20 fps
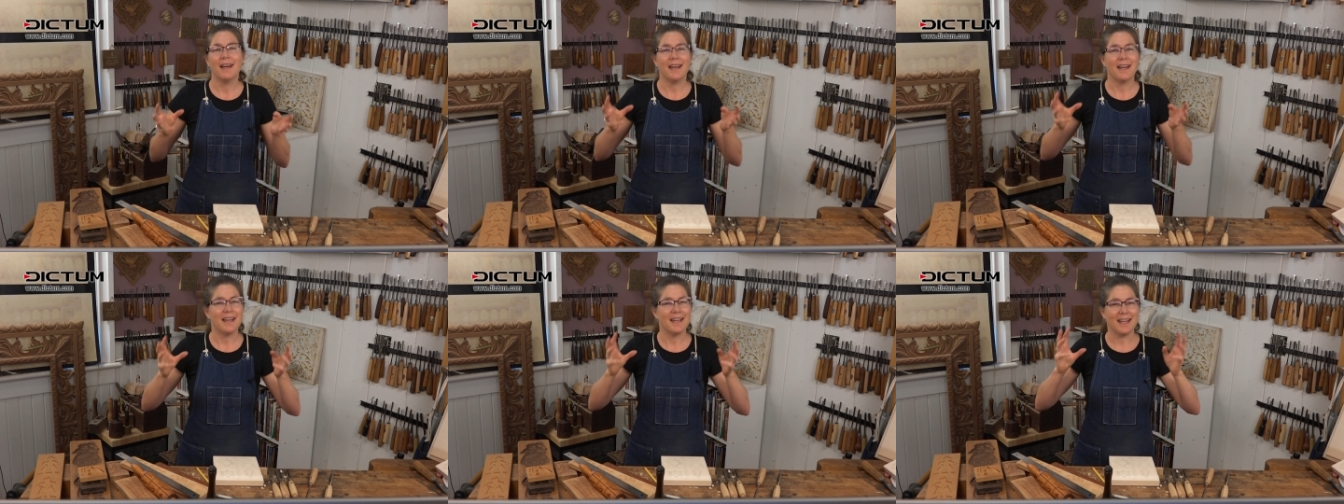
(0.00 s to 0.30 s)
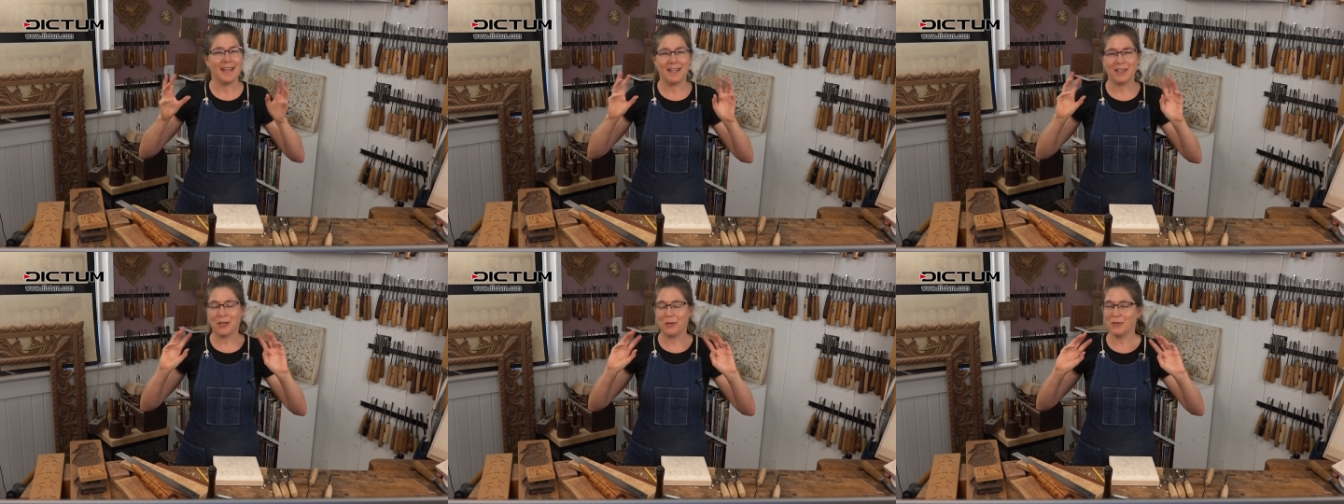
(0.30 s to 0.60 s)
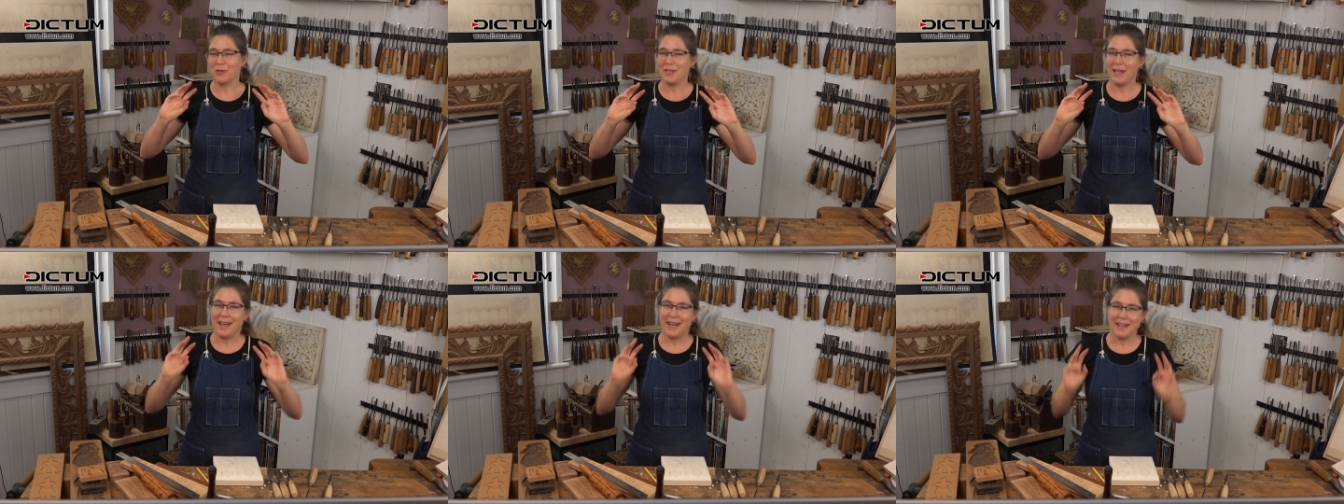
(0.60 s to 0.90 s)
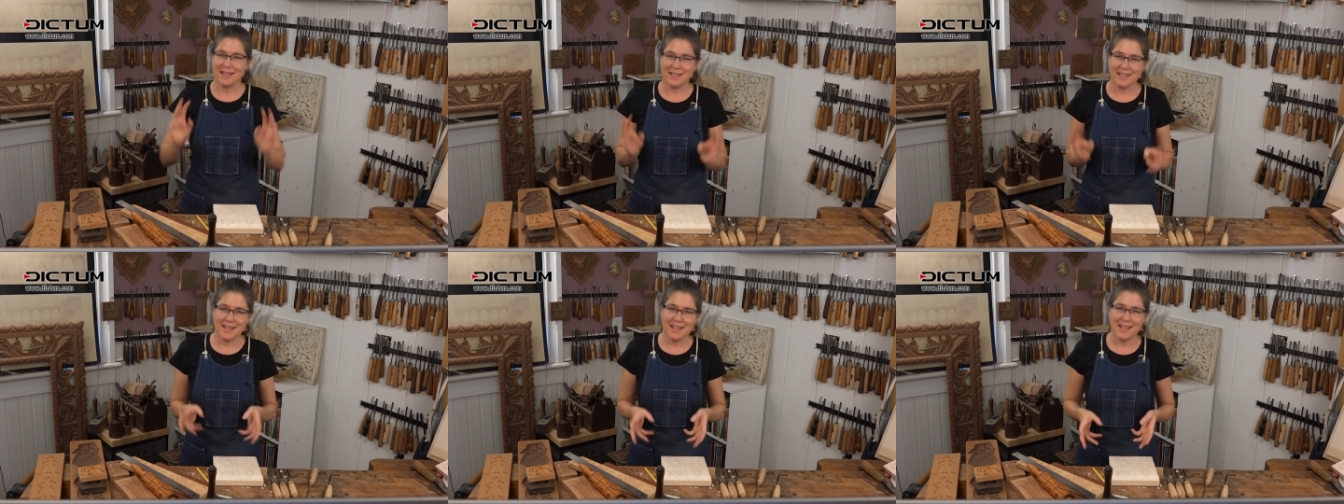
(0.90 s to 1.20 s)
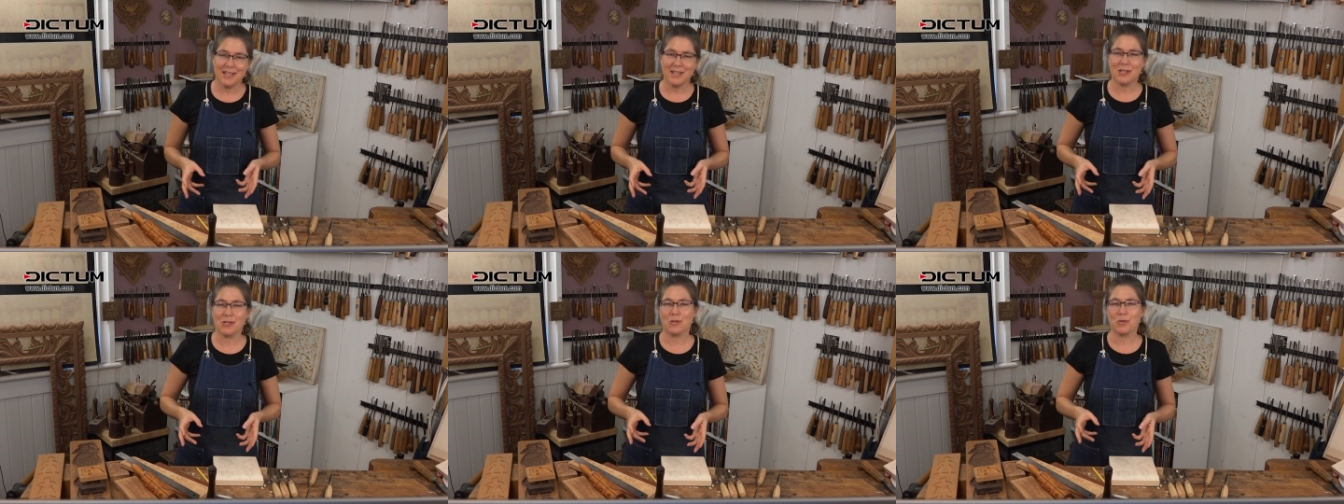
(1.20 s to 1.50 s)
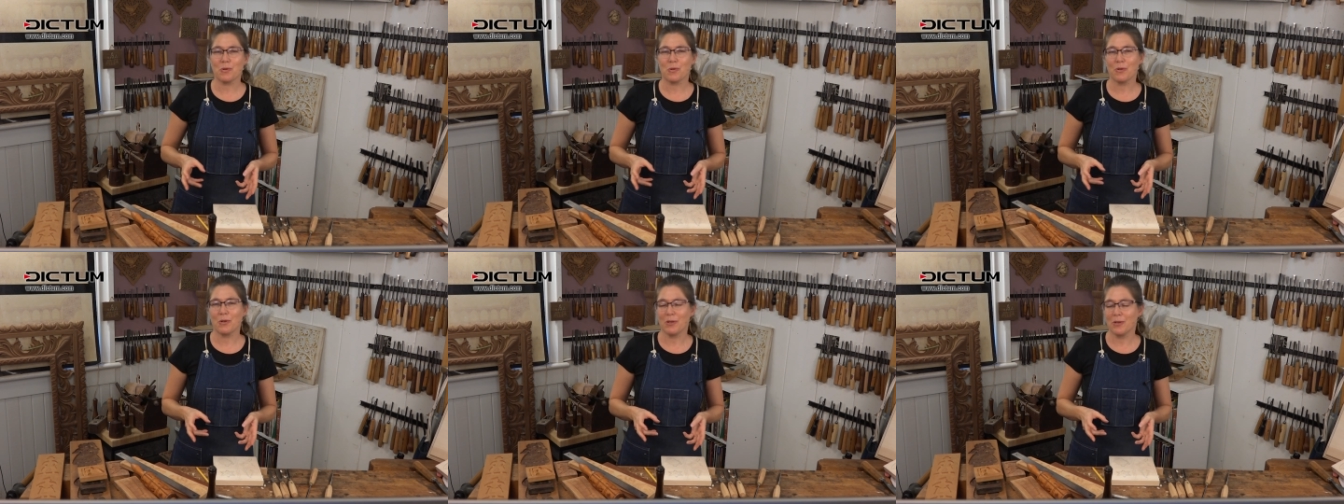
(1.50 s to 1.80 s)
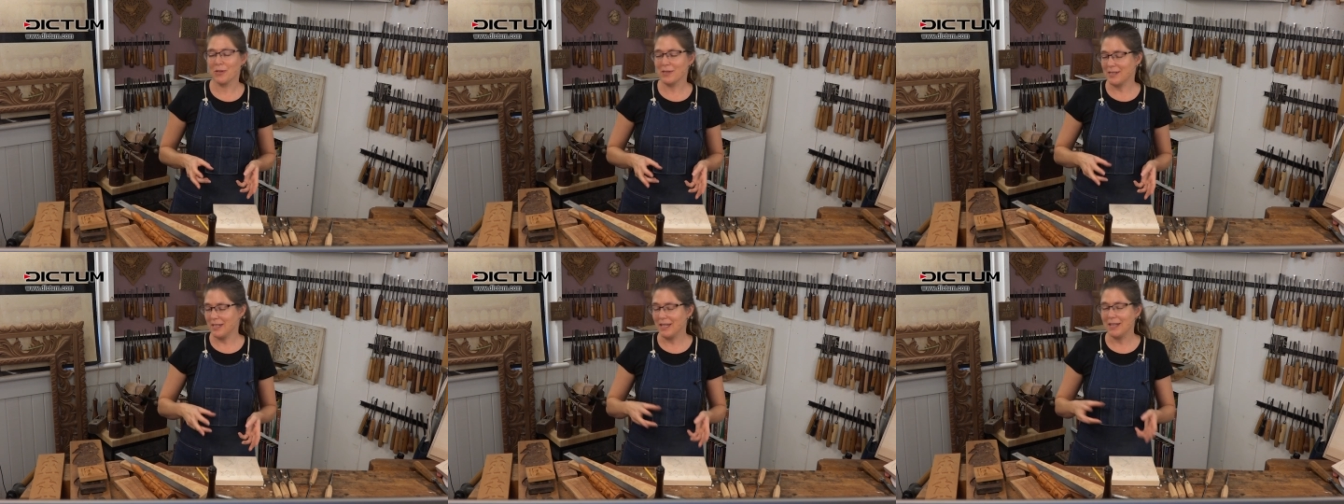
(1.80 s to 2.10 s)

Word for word: I go to antique stores.